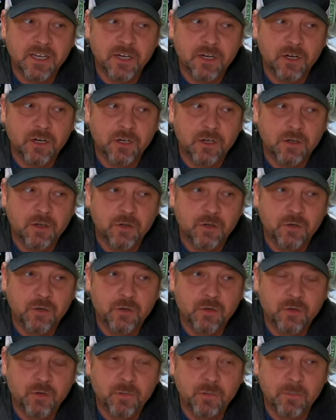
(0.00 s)
going to
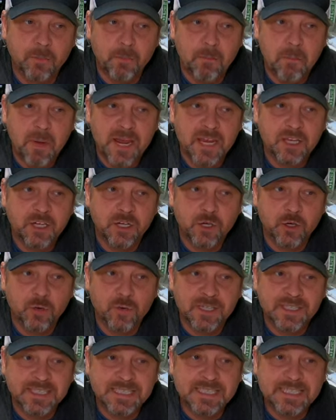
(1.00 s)
make you
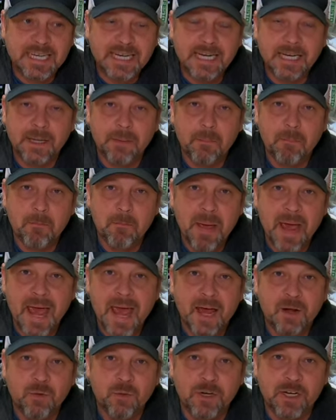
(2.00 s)
insanely
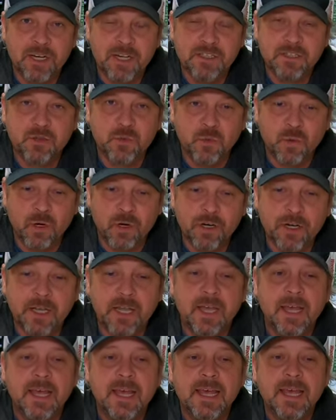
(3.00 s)
mad when it doesn't work
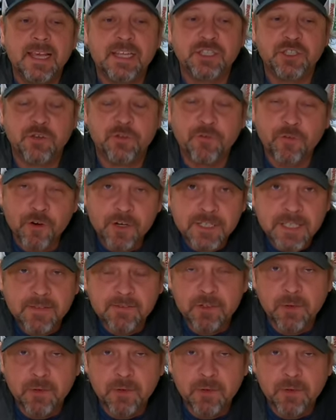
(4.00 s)
is you first have